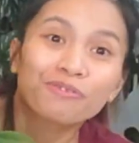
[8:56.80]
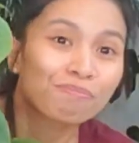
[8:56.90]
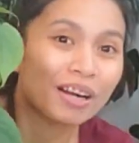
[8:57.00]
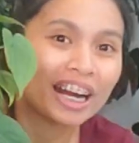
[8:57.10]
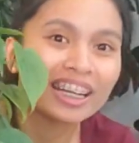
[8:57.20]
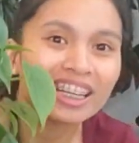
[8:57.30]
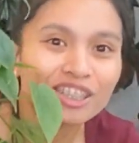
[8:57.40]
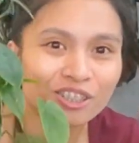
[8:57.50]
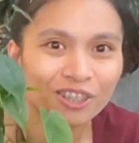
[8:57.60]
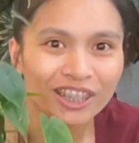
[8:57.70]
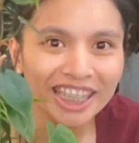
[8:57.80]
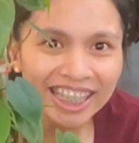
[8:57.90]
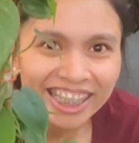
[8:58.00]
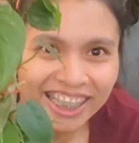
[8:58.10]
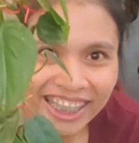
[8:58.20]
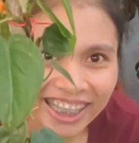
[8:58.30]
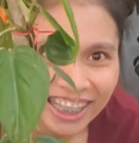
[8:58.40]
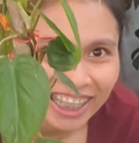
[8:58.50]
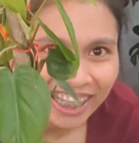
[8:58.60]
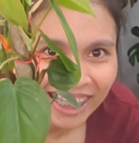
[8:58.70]
pride and joy.
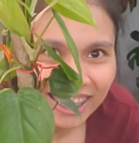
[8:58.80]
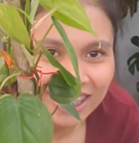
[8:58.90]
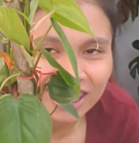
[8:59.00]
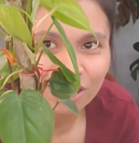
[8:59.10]
She